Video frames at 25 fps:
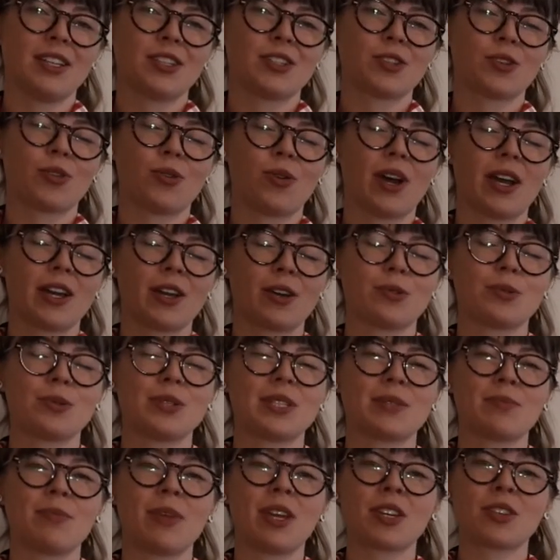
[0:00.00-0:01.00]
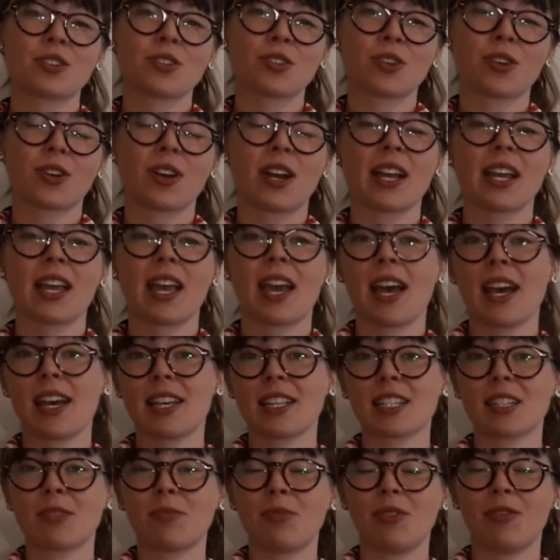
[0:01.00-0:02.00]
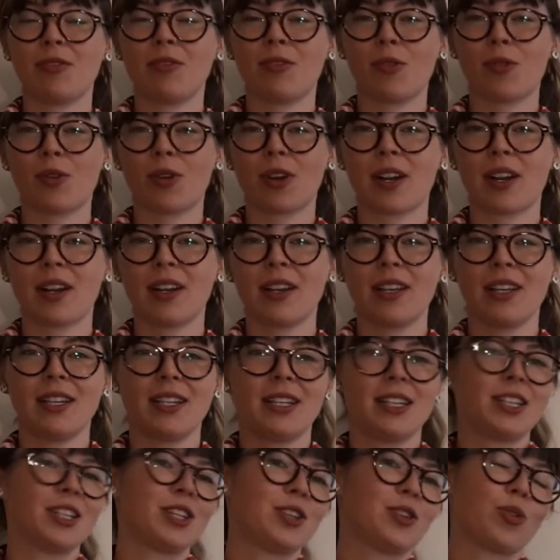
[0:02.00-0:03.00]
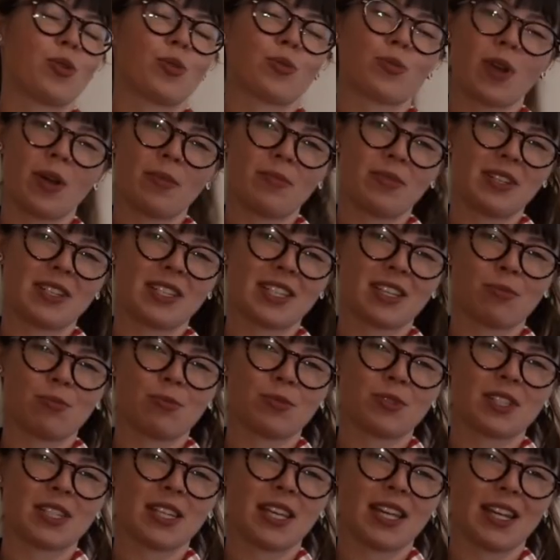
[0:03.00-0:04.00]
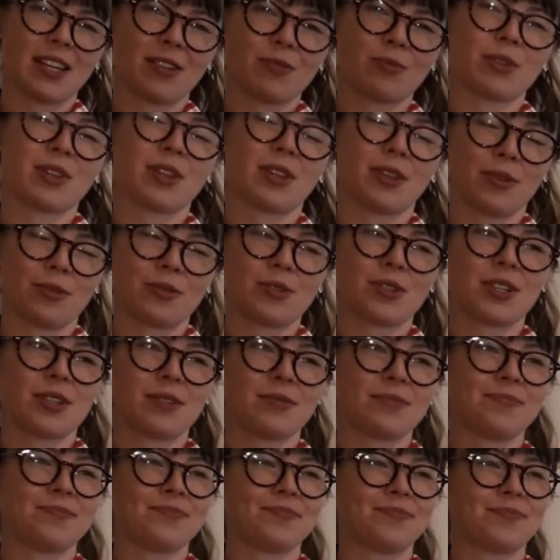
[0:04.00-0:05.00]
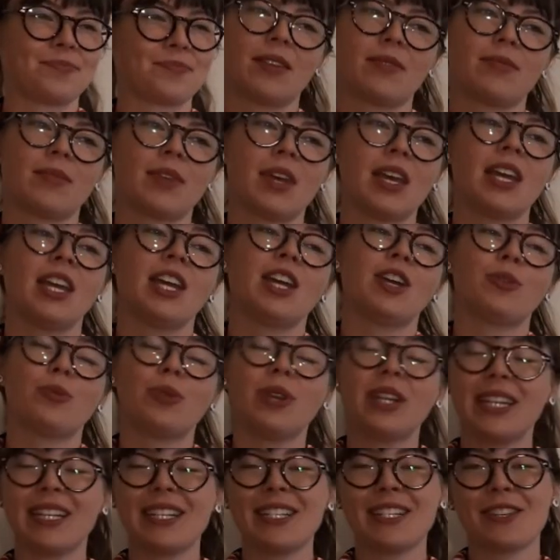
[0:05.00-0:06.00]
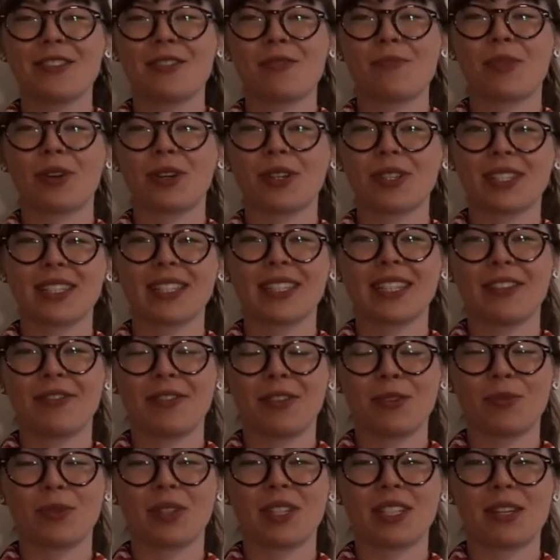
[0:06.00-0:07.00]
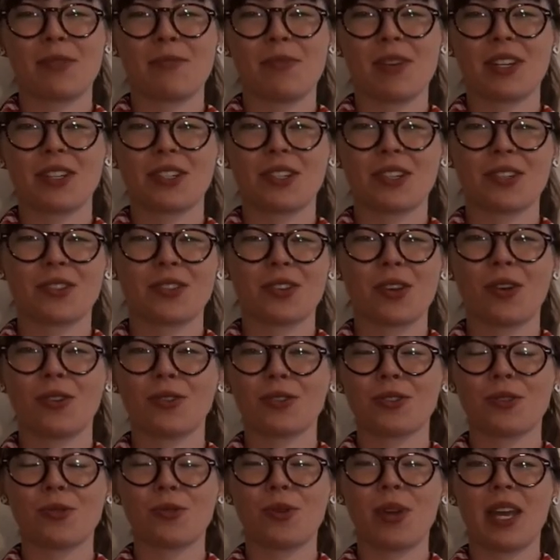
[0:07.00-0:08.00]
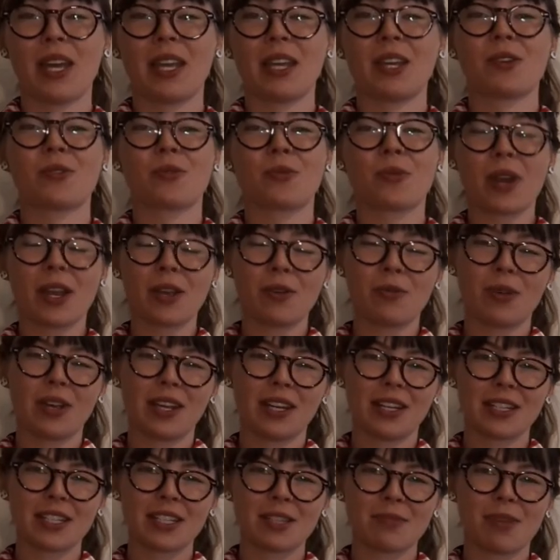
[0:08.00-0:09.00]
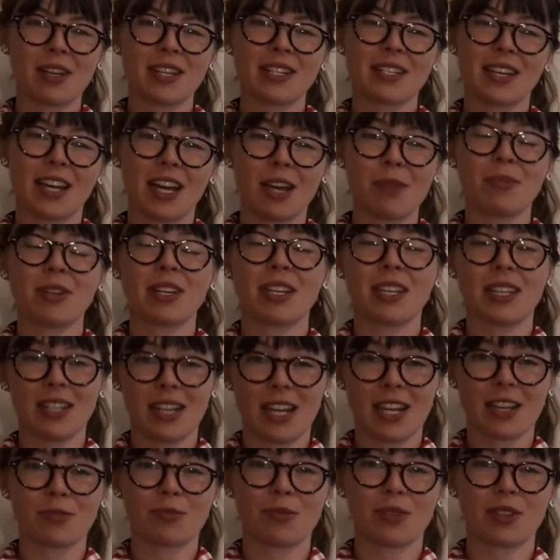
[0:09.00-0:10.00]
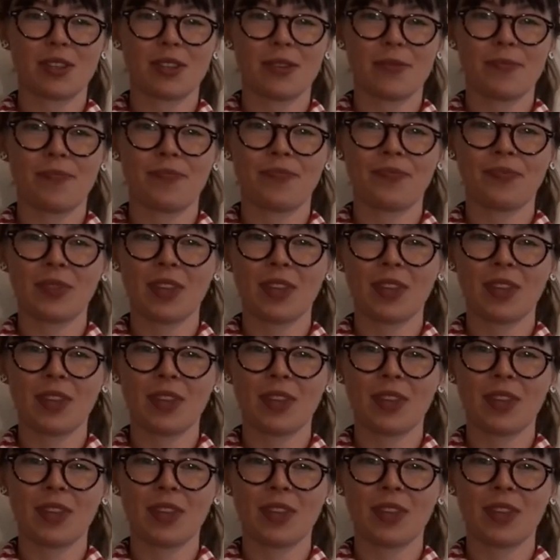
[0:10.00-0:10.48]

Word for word: So I always make sure I ask before, you know, rubbing someone's hand with lotion. Reading to the person living with dementia is also a great way to spend time and connect with them.